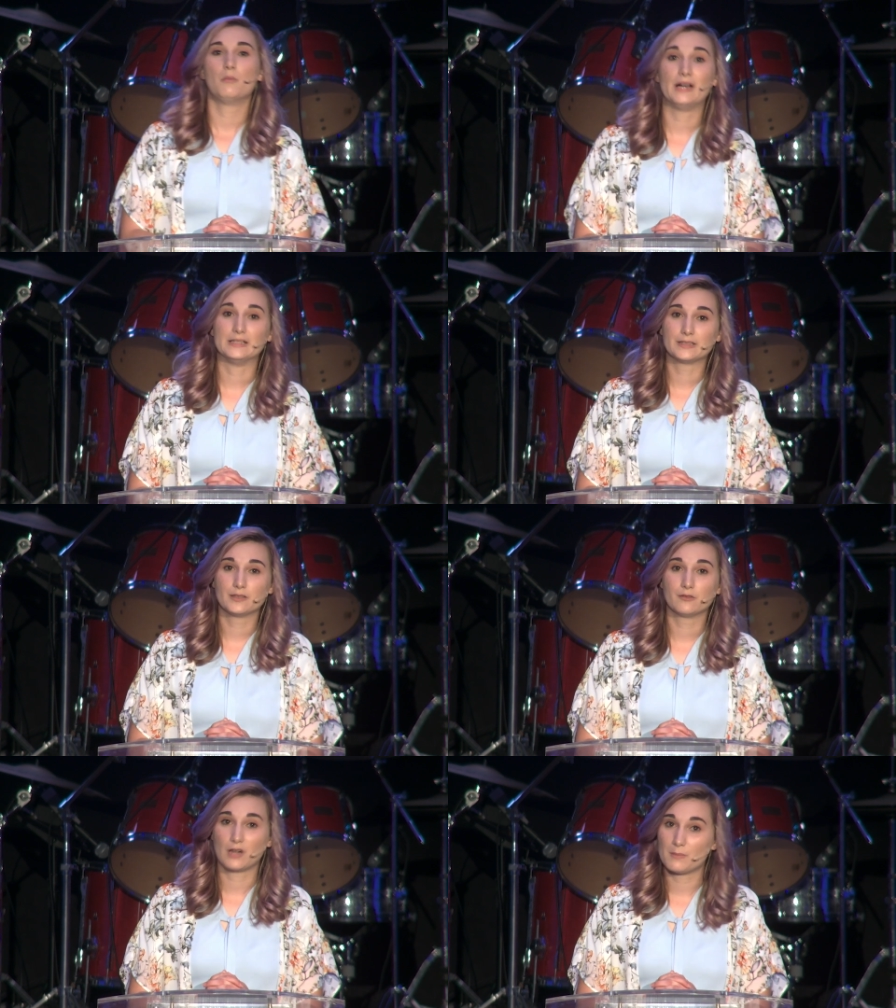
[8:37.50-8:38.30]
But
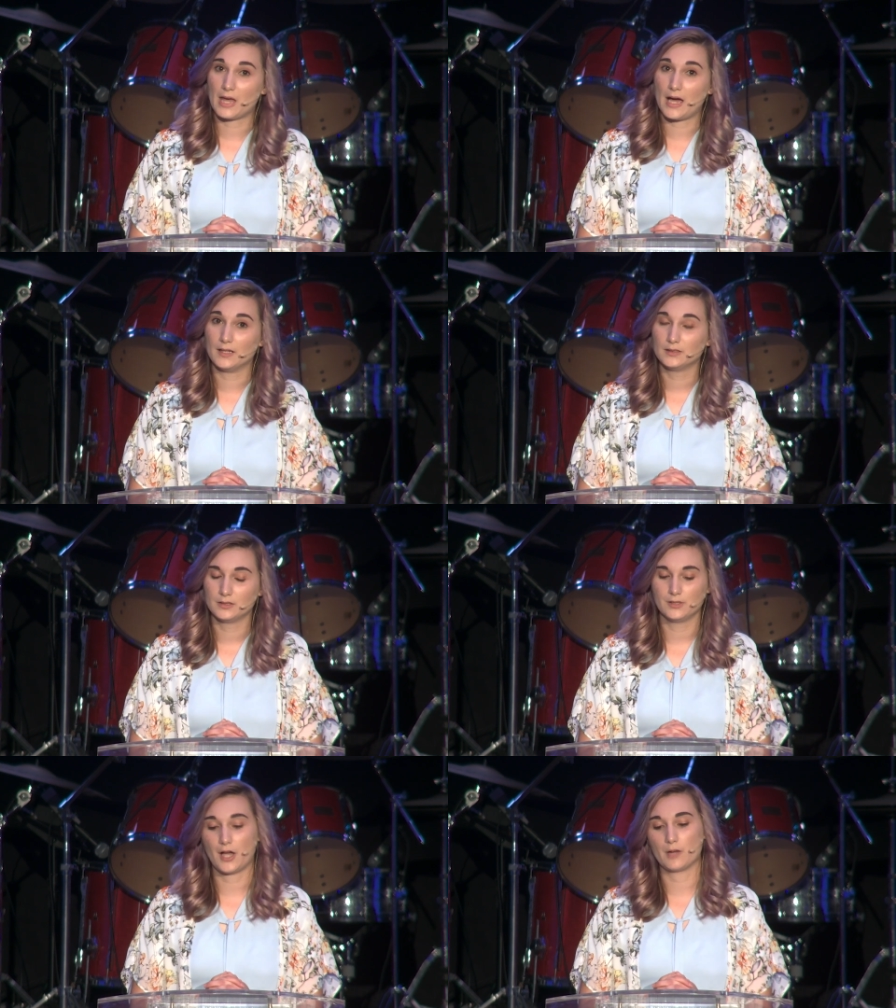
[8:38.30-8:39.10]
from that,
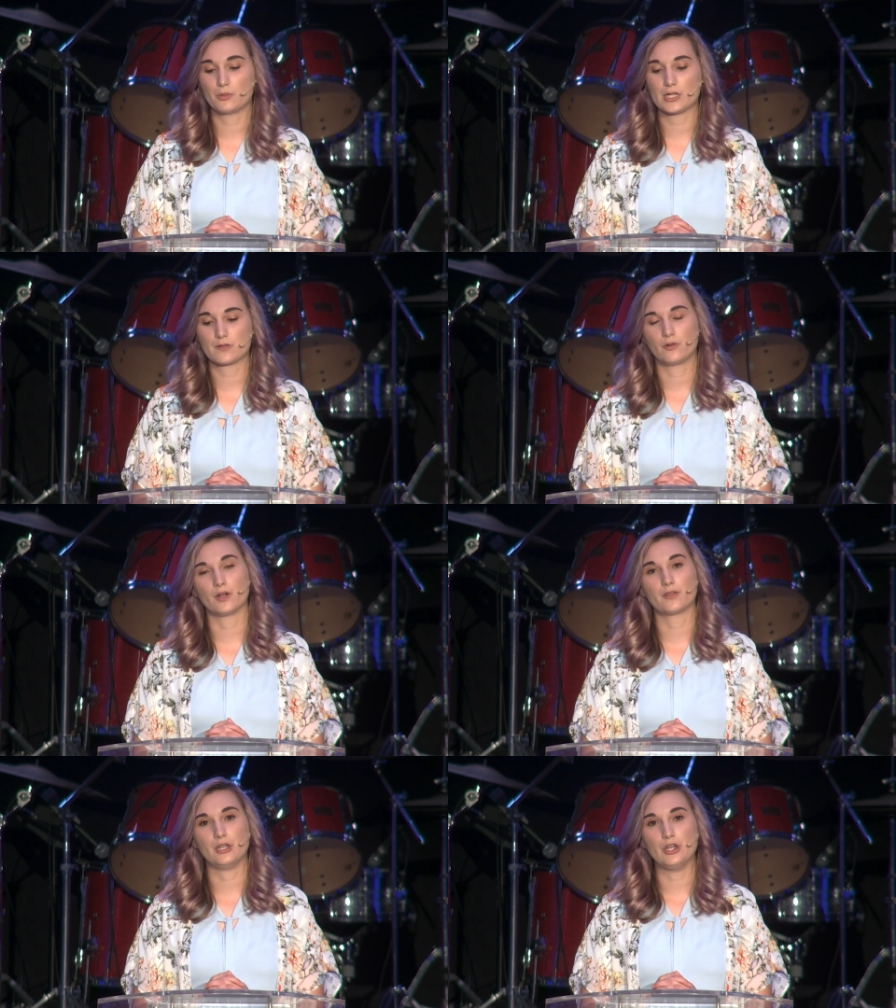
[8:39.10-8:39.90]
God brings
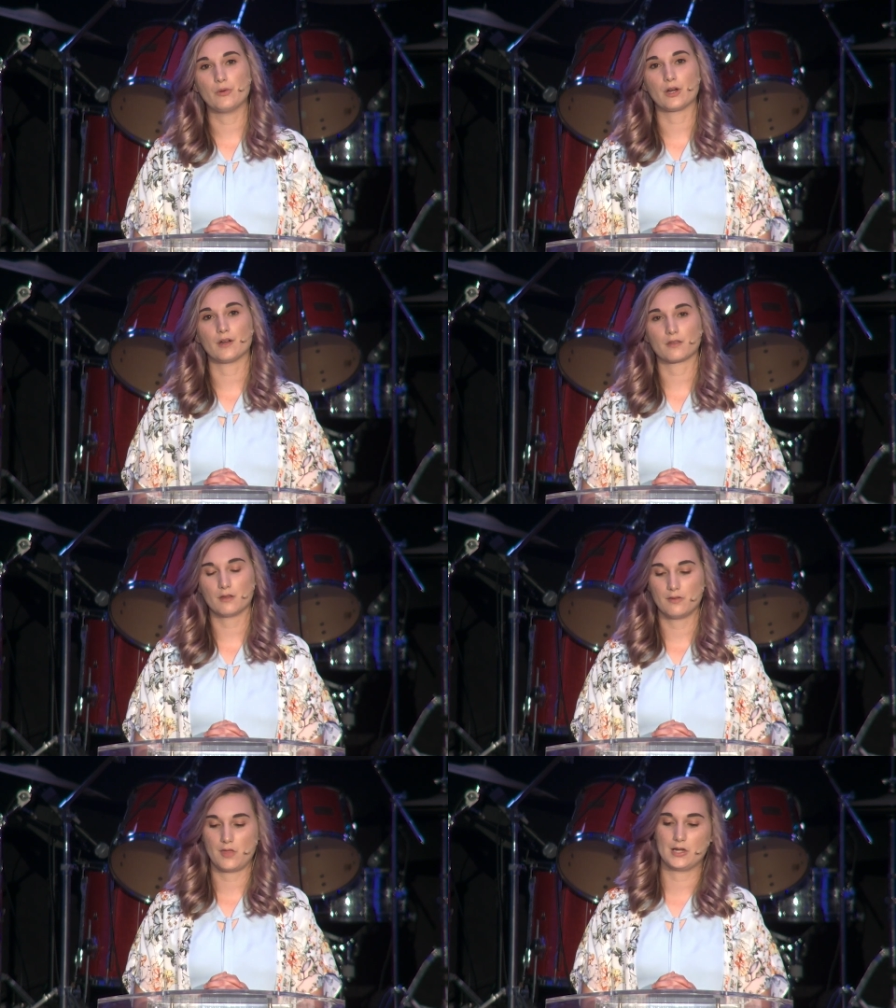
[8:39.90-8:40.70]
forth a new earth
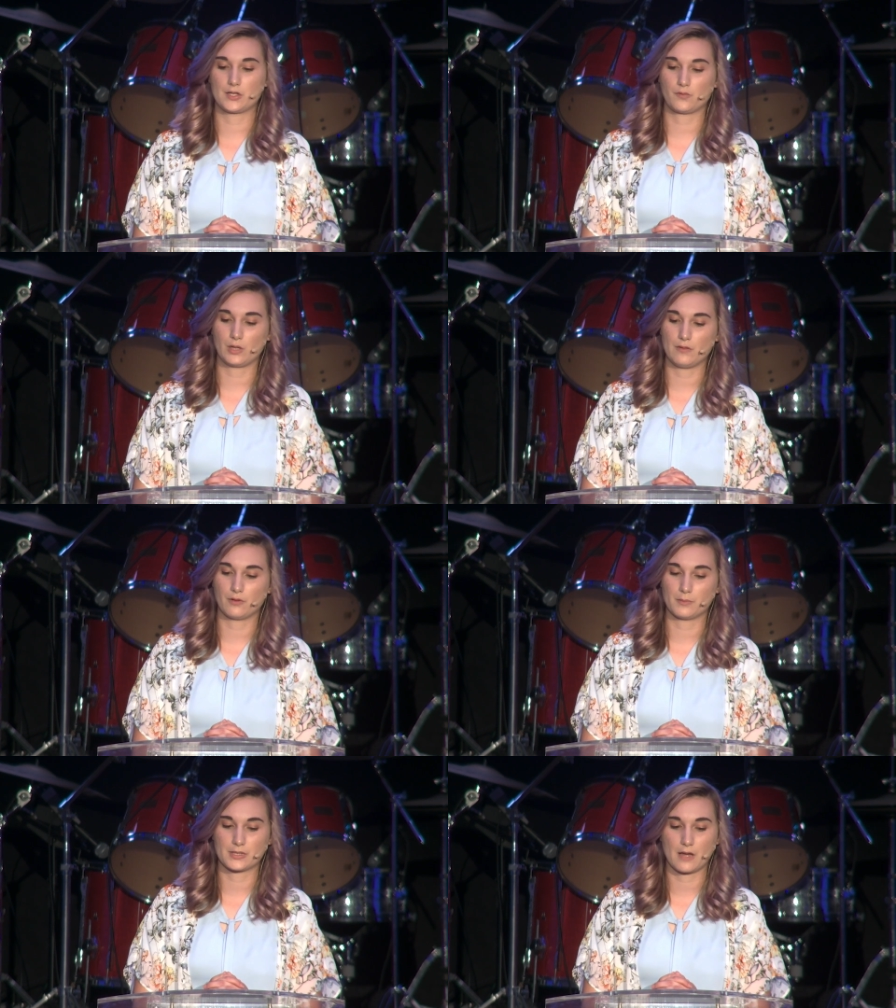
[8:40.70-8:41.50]
that is free
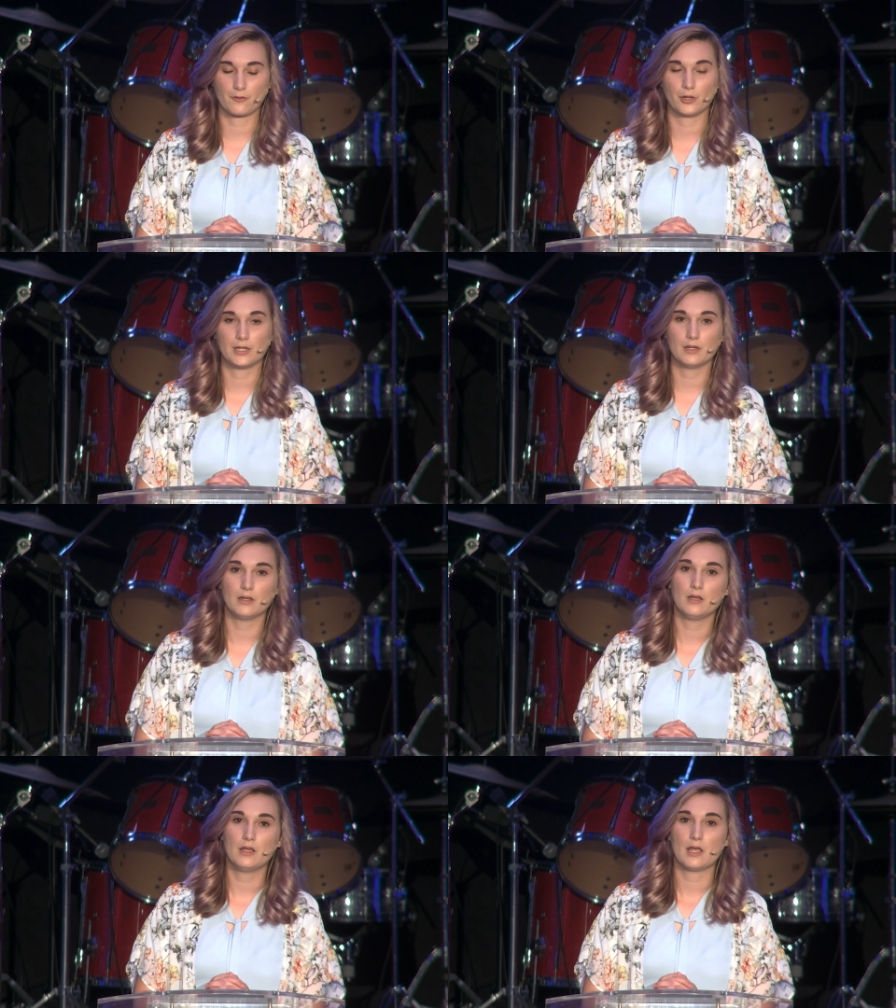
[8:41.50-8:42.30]
from suffering
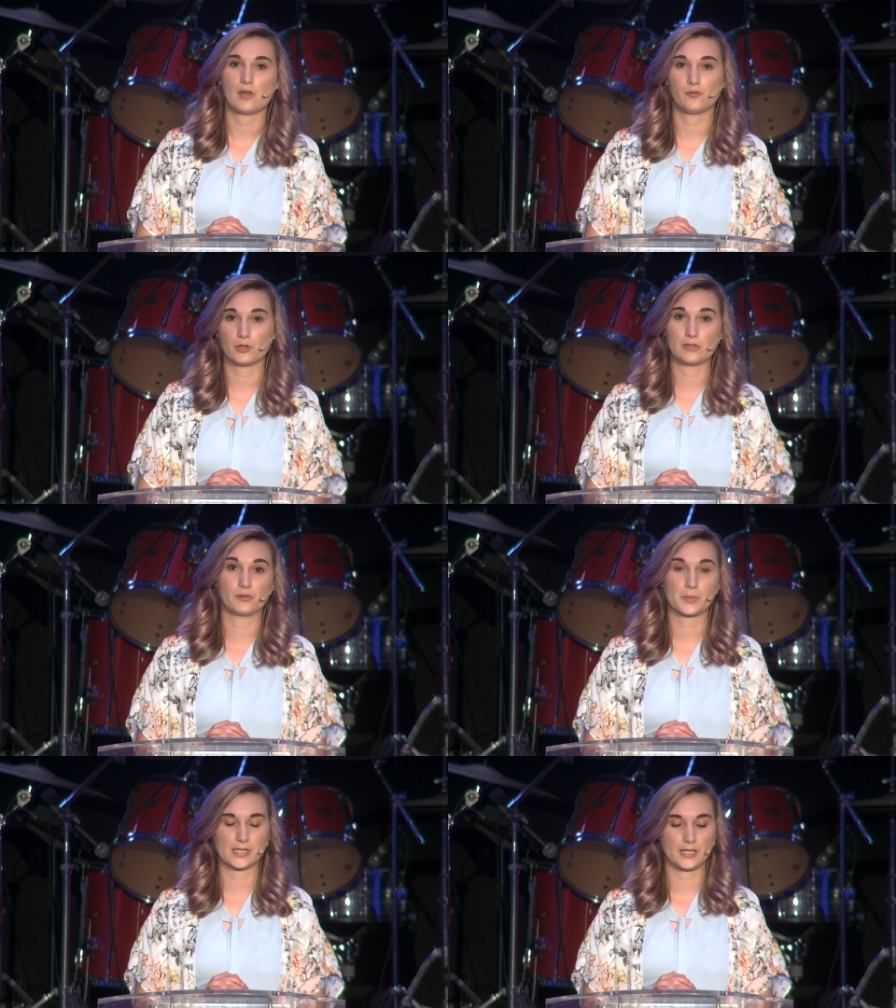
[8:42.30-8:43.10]
and free
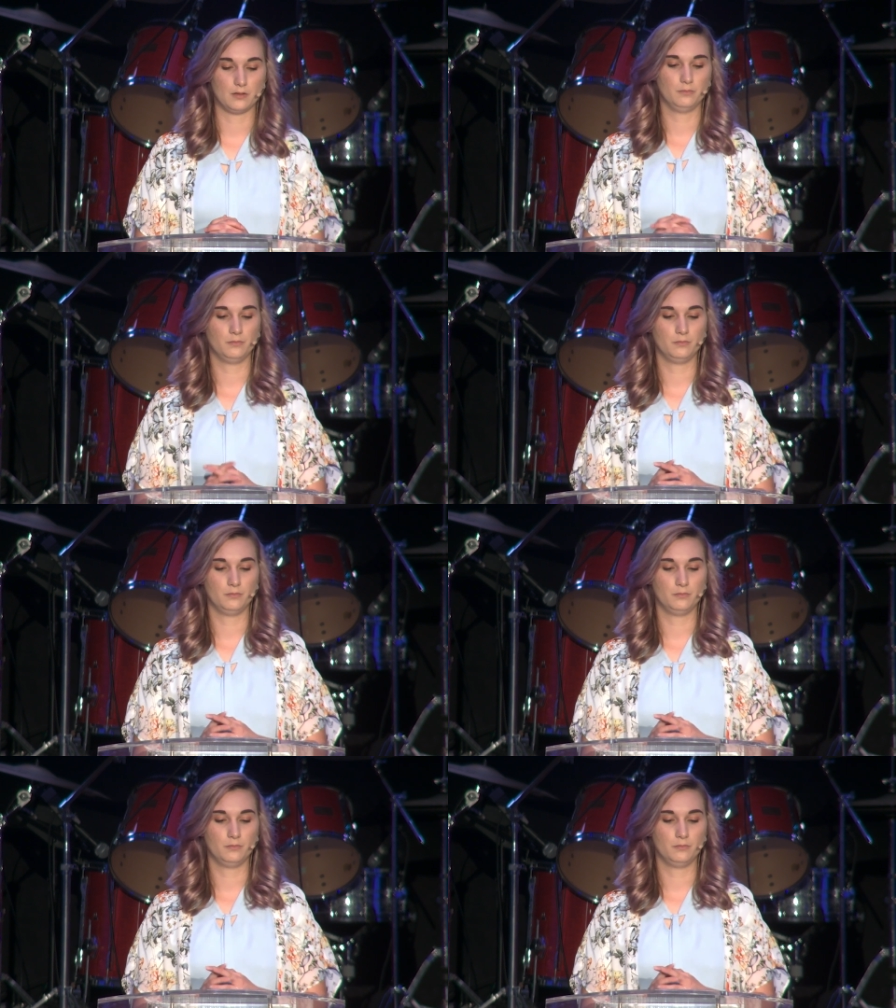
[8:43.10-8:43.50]
from sin.